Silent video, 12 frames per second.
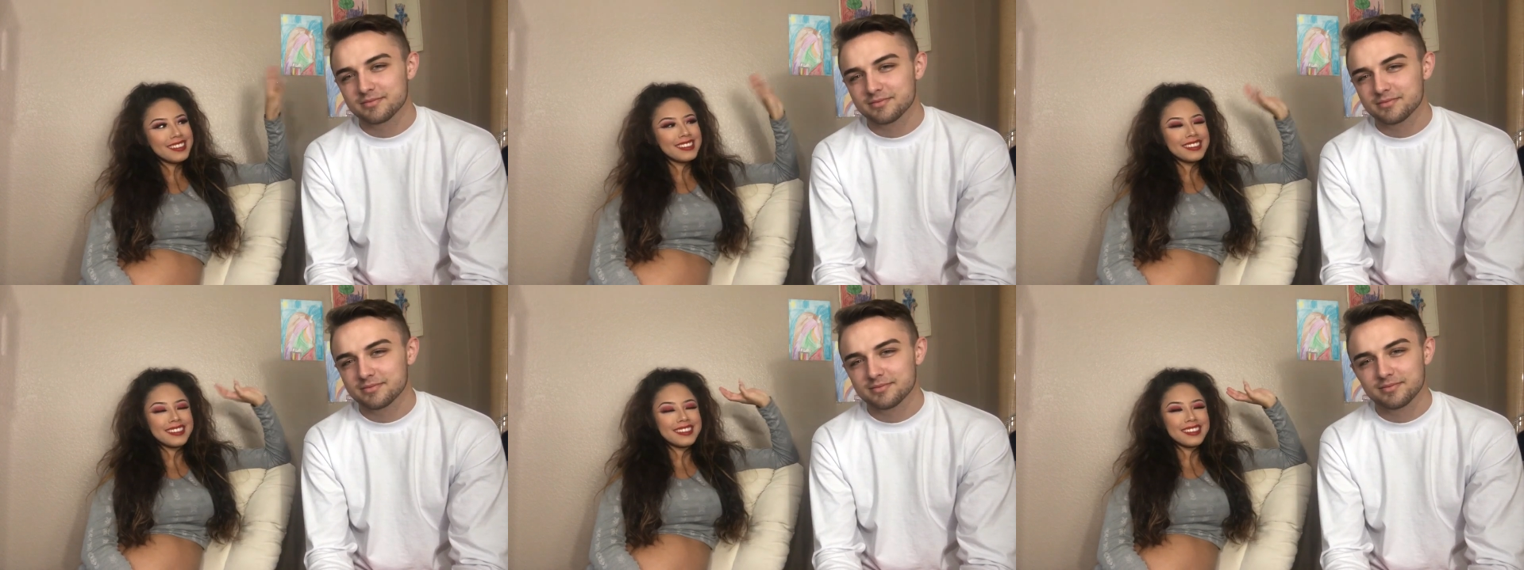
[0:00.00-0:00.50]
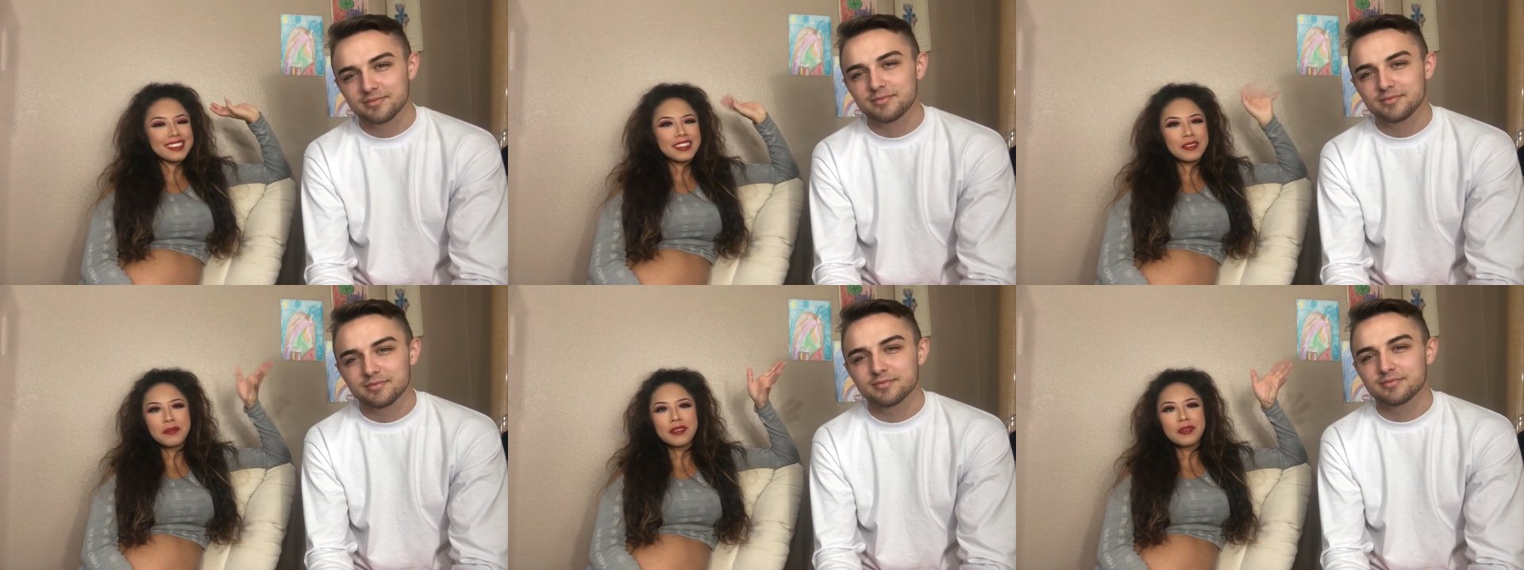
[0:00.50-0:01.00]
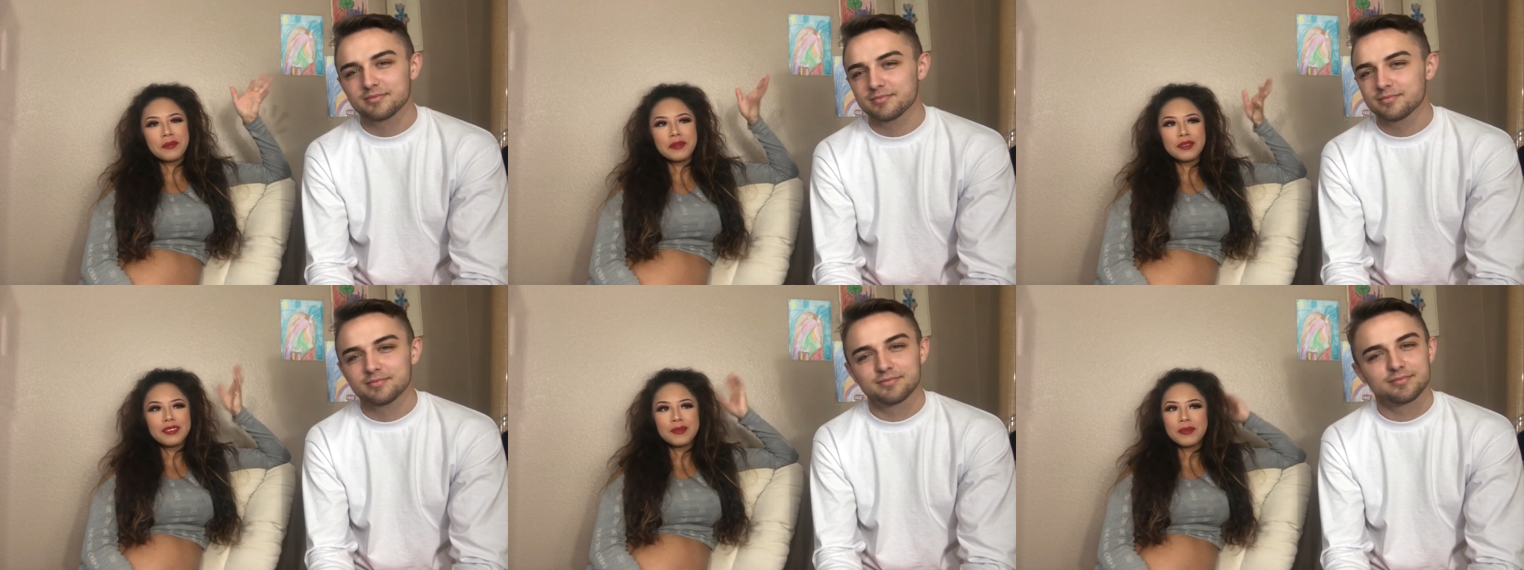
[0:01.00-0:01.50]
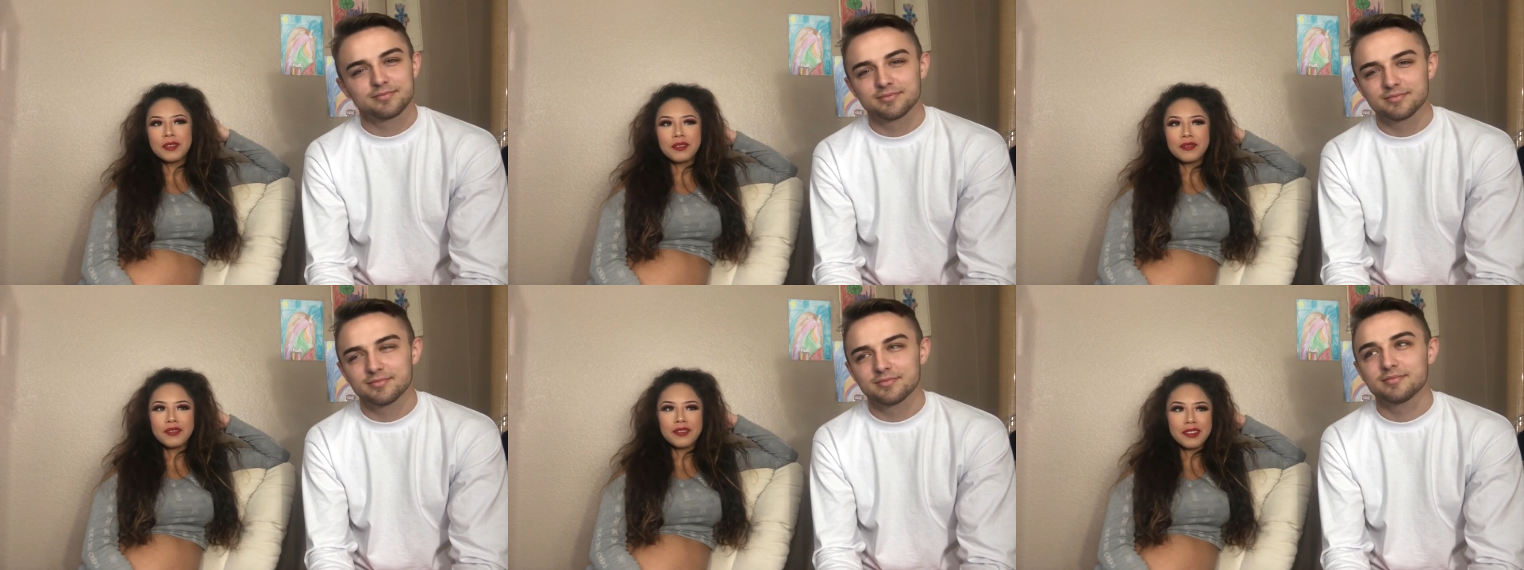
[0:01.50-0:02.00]
Speaker 1: she's just gonna be the most
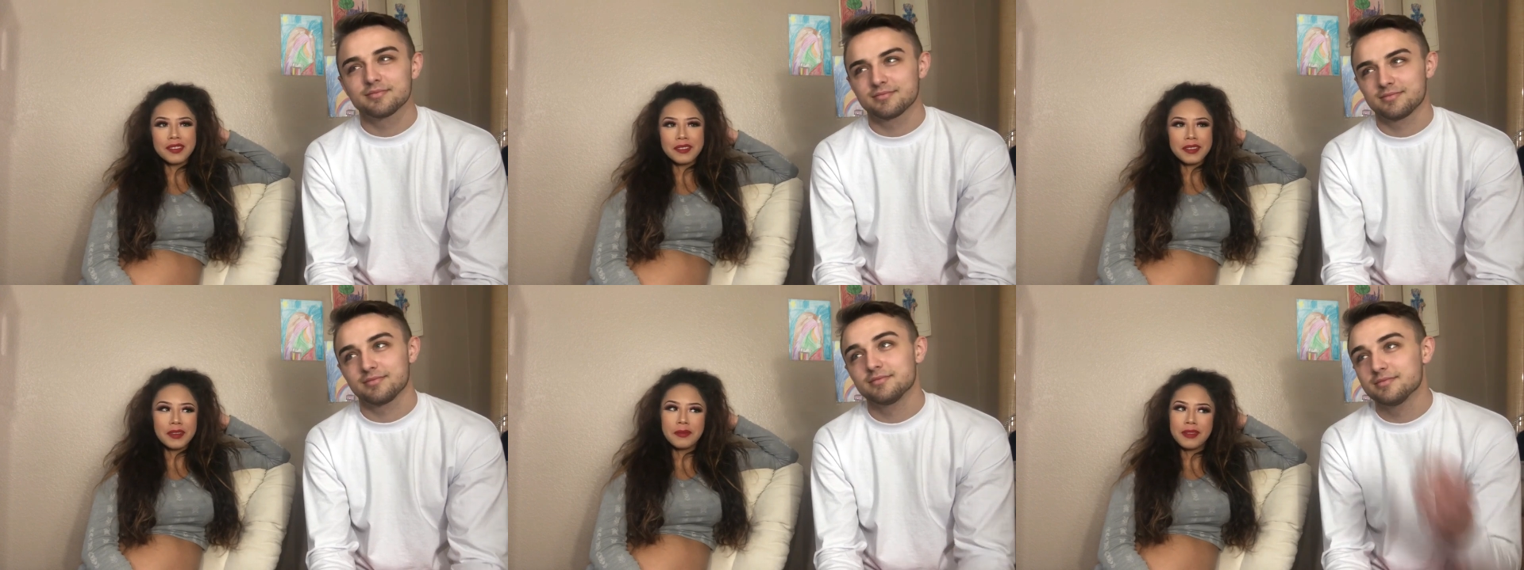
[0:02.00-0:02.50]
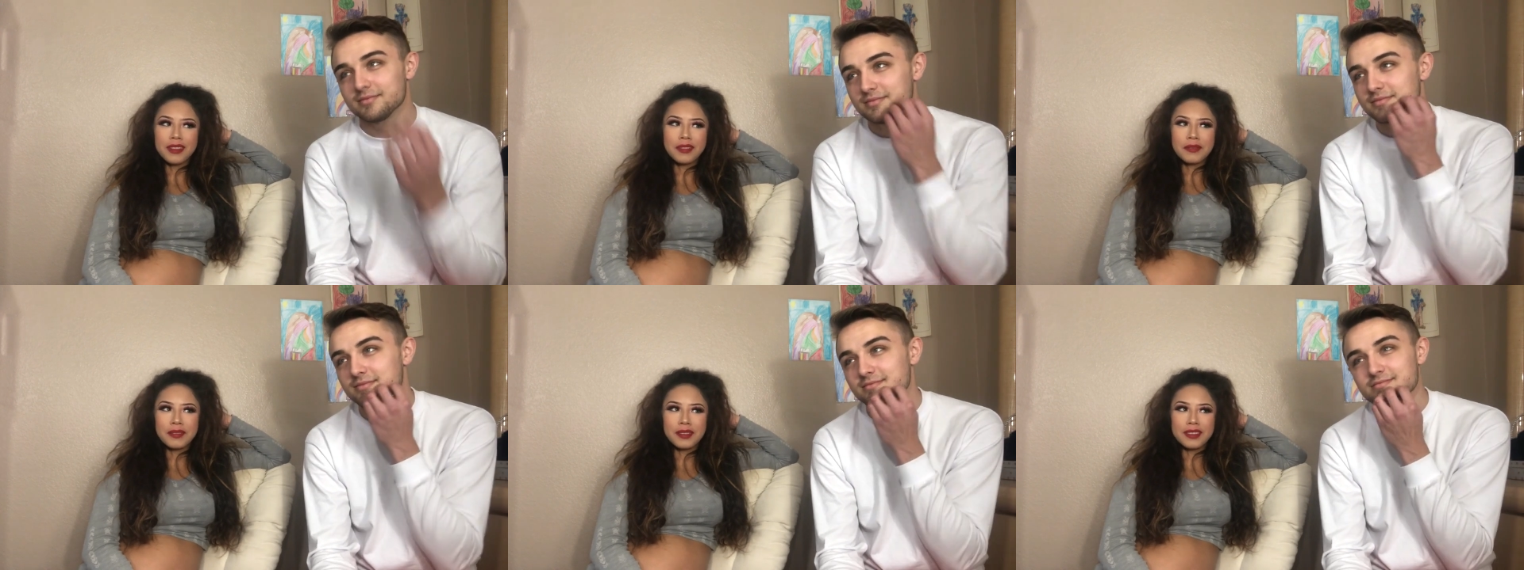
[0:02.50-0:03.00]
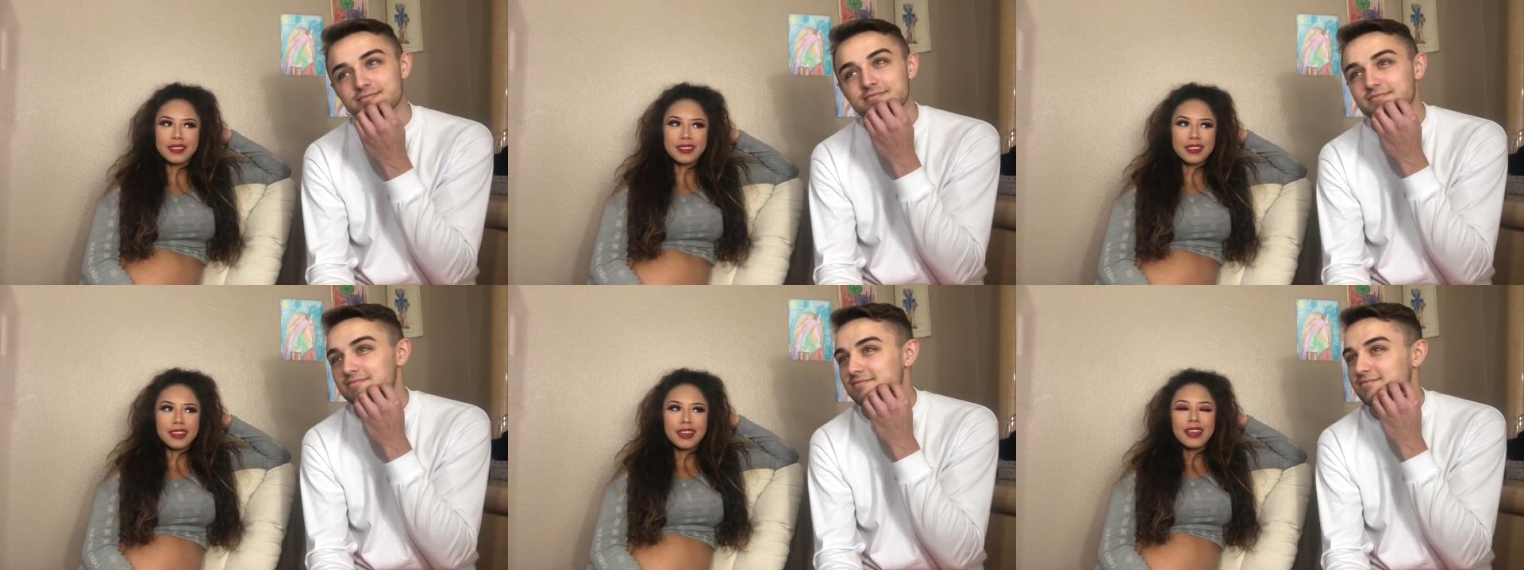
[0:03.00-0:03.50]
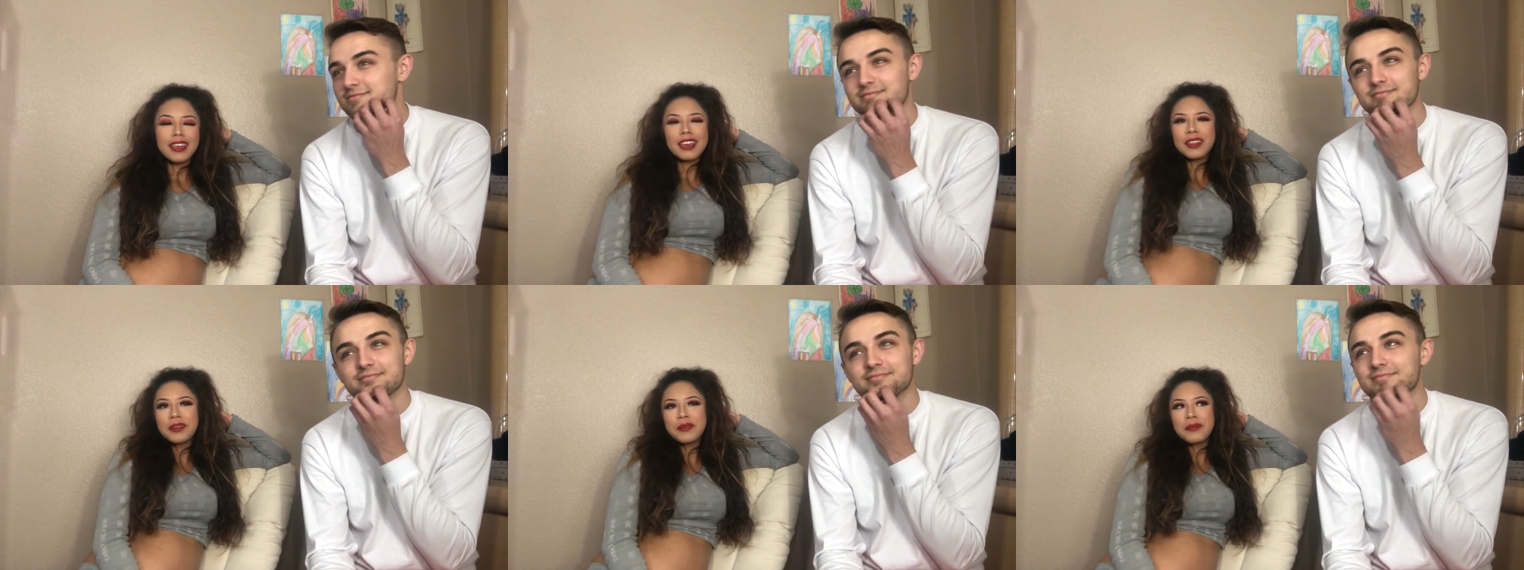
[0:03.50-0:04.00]
beautiful little human in the world.
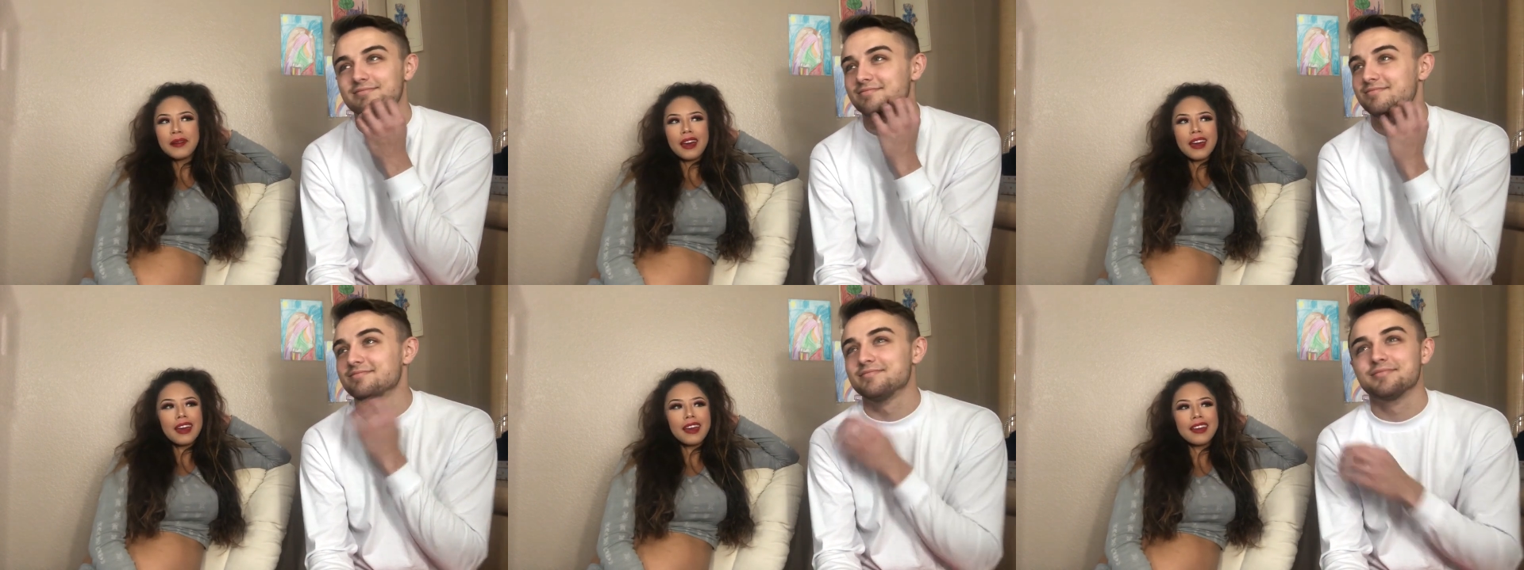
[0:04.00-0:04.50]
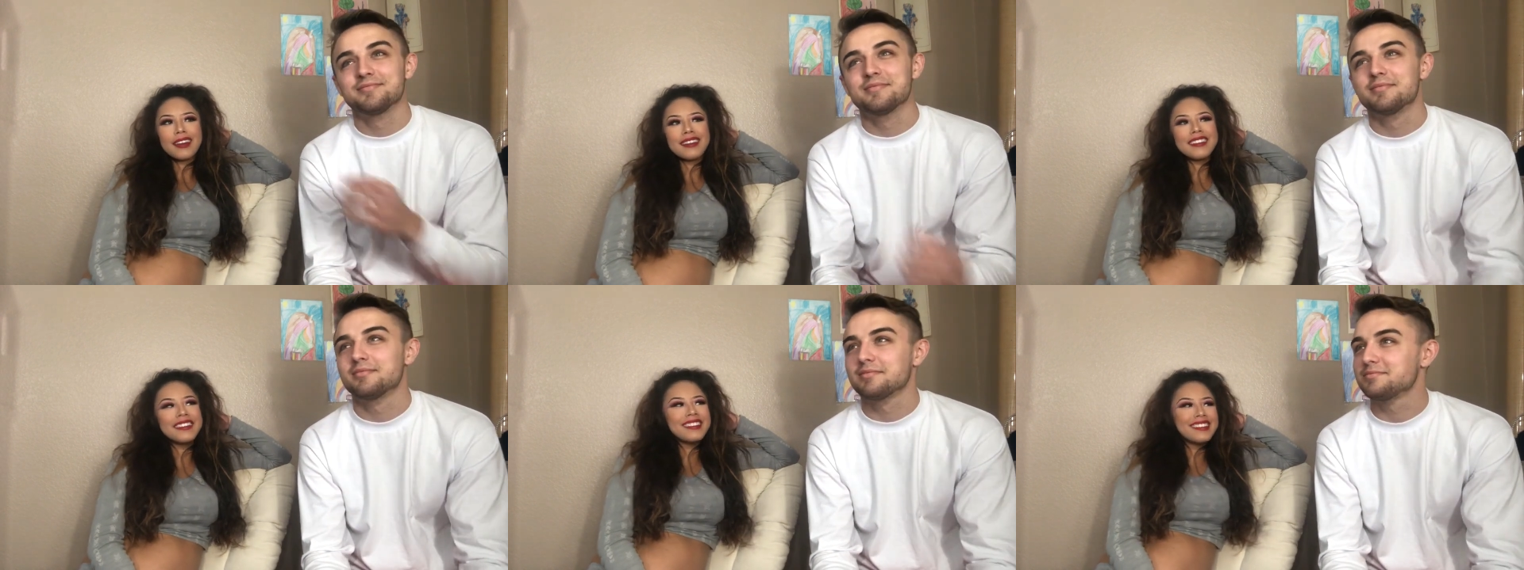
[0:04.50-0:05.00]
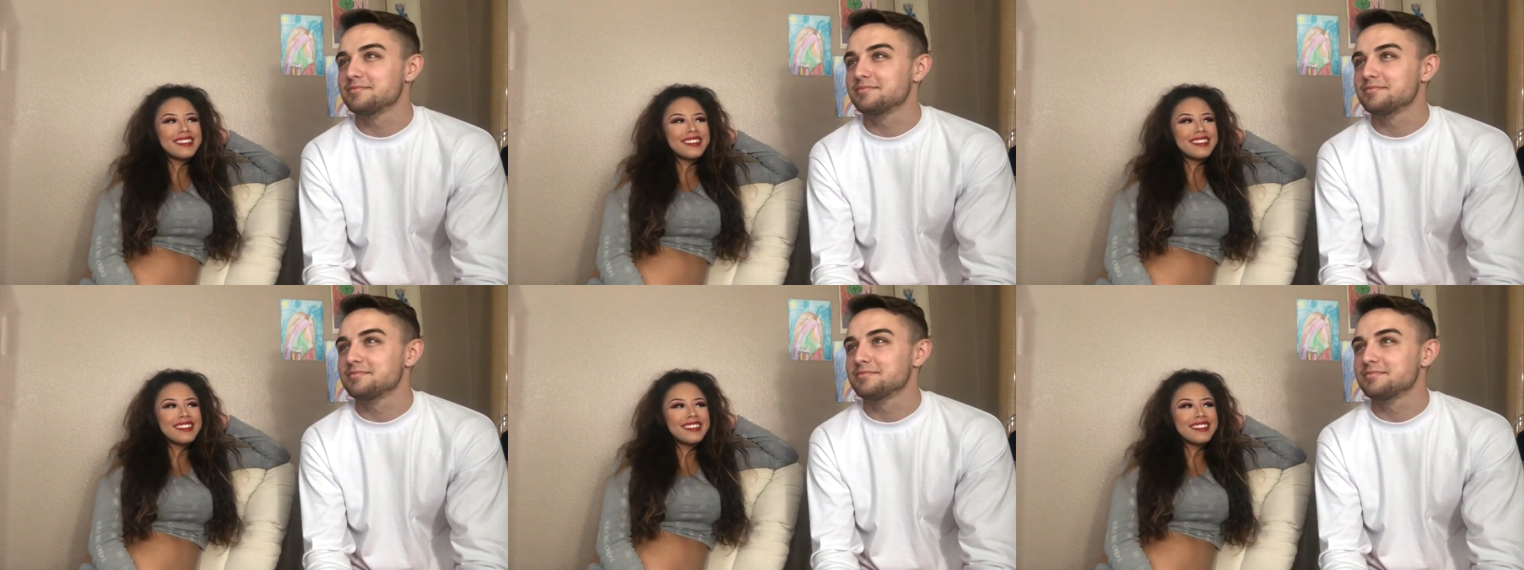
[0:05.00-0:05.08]
Either way,